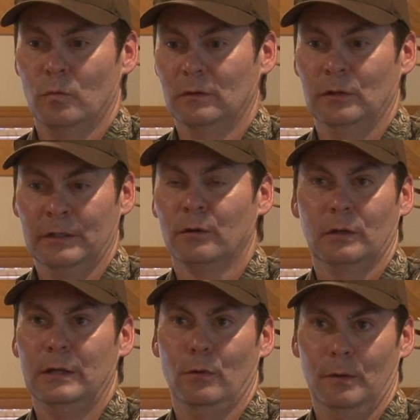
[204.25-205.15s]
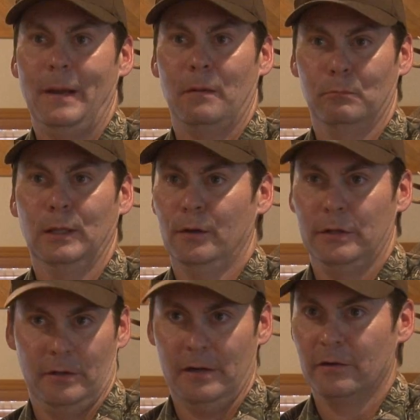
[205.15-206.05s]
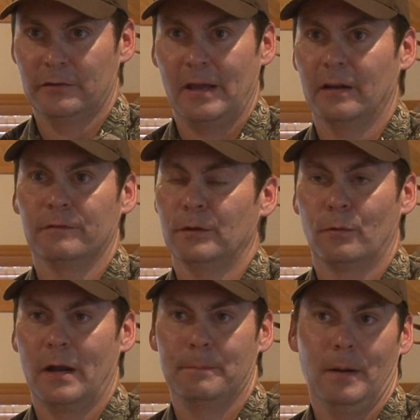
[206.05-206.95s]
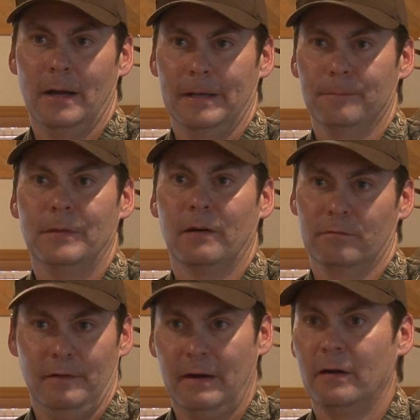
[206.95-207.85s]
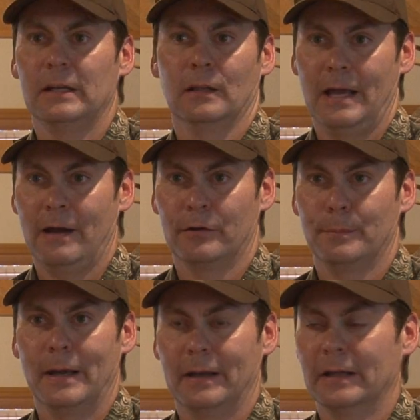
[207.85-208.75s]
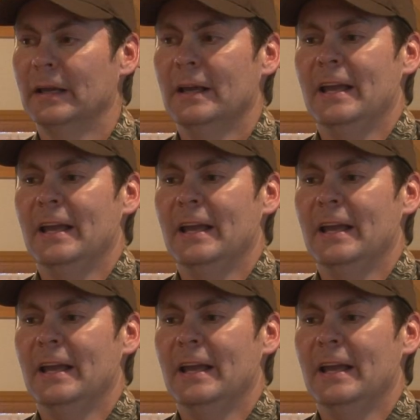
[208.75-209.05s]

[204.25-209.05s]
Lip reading: literally will about blow your ears out if you're right by them. They're very loud about it.